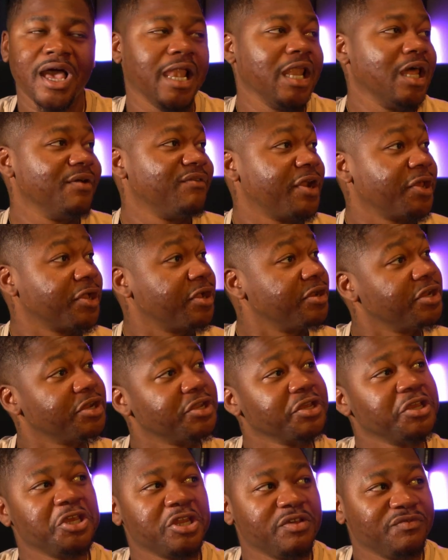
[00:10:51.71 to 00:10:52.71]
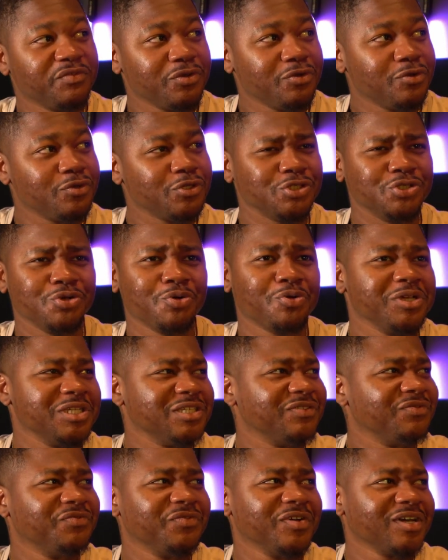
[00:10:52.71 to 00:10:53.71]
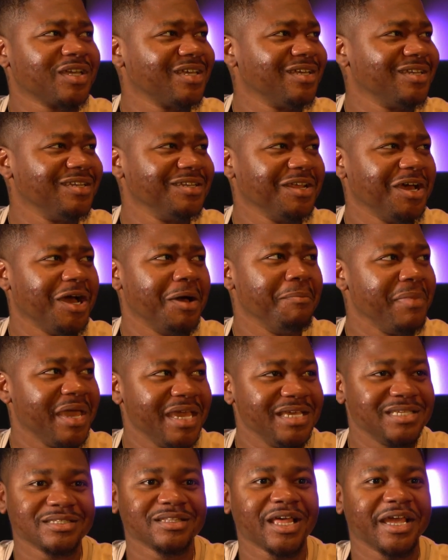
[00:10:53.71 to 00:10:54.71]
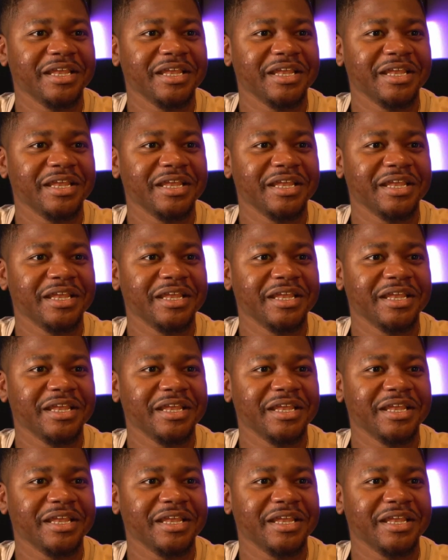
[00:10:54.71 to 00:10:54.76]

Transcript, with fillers: I love how they conduct their interviews. Nori's fucking amazing.